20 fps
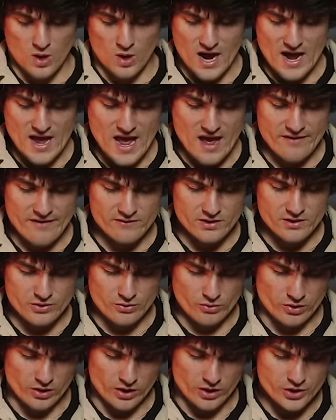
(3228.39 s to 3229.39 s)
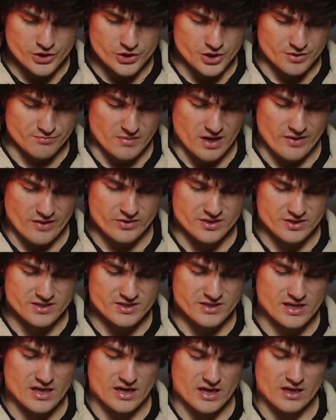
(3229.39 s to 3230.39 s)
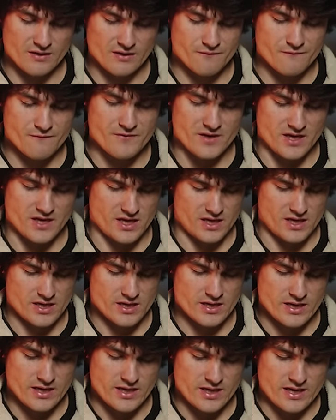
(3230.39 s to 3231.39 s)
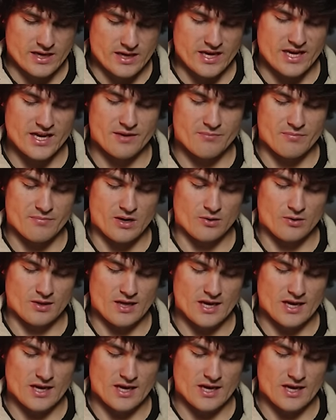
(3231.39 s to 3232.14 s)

Why haven't you learned your mother's tongue, the Igbo